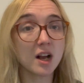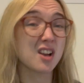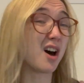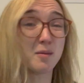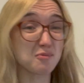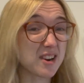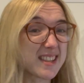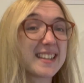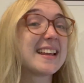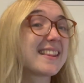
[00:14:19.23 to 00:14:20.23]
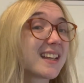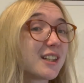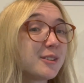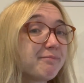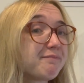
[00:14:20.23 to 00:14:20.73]
can't breathe in it
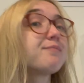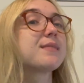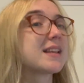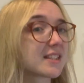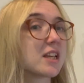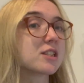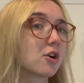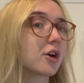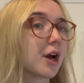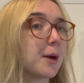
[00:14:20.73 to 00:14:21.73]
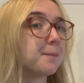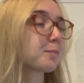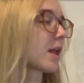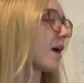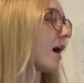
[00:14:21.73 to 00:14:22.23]
though, so it's got to go.
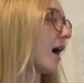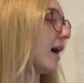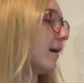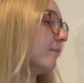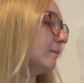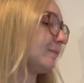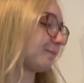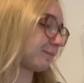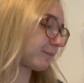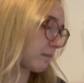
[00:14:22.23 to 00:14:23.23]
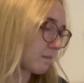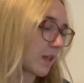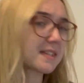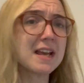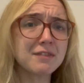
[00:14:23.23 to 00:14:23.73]
Um,
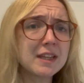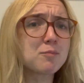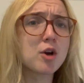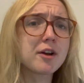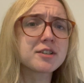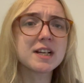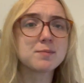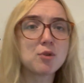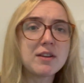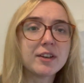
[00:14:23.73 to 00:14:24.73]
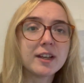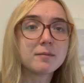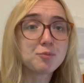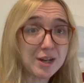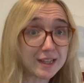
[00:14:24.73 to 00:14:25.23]
definitely prioritise breathing,
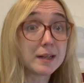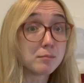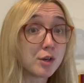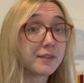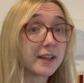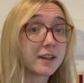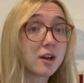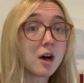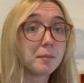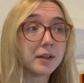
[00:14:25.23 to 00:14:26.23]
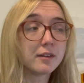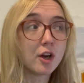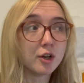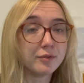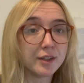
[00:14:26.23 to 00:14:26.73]
breathing and moving in a garment
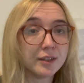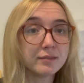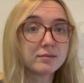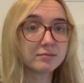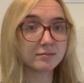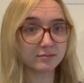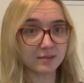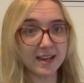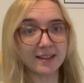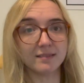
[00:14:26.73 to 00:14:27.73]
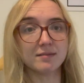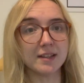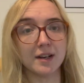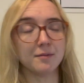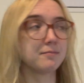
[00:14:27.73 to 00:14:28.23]
over it,
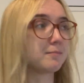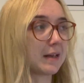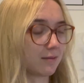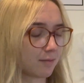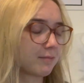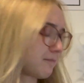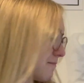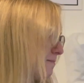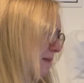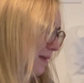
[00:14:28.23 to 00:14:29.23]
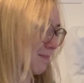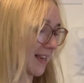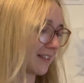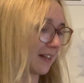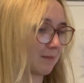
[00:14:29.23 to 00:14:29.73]
you know, being being
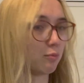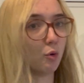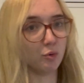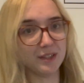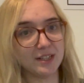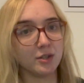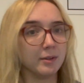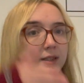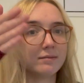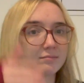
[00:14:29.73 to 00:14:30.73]
basically pulled into it.